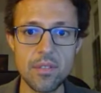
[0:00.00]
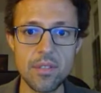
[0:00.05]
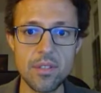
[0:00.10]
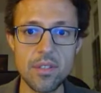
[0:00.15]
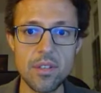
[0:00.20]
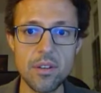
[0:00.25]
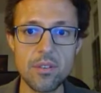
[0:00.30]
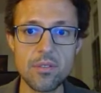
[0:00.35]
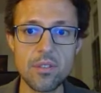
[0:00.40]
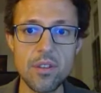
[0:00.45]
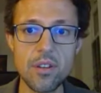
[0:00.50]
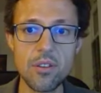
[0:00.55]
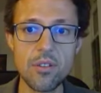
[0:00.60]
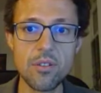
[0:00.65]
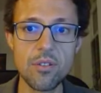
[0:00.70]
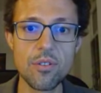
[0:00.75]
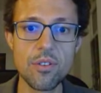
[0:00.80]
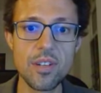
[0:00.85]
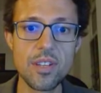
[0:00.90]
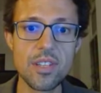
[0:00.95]
Now the
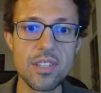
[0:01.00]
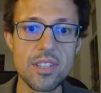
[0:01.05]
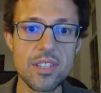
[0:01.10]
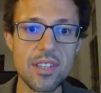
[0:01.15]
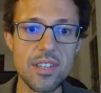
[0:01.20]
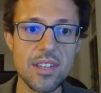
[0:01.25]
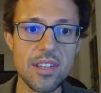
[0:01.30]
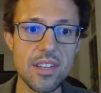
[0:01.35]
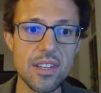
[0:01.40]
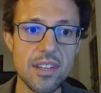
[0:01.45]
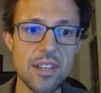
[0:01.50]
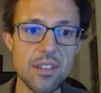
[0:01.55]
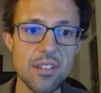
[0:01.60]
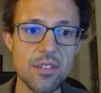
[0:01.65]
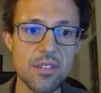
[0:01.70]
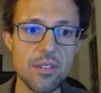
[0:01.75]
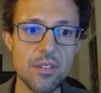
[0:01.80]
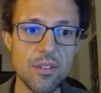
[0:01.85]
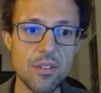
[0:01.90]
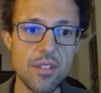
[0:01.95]
only thing I
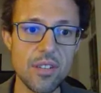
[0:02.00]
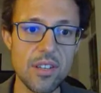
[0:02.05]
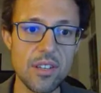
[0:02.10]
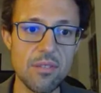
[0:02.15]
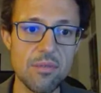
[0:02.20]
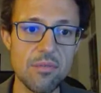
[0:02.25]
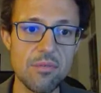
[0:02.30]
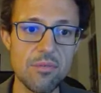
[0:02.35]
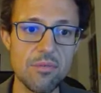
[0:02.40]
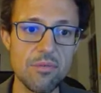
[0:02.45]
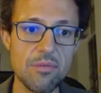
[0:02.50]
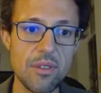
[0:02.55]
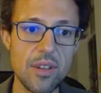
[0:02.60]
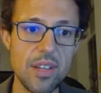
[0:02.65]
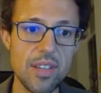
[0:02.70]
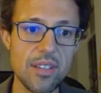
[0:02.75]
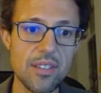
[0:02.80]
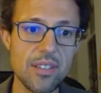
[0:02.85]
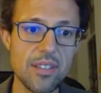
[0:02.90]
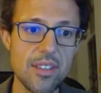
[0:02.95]
don't have
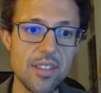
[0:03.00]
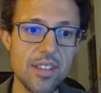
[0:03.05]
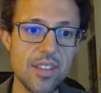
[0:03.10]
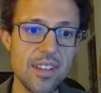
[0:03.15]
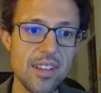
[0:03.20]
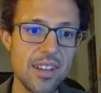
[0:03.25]
find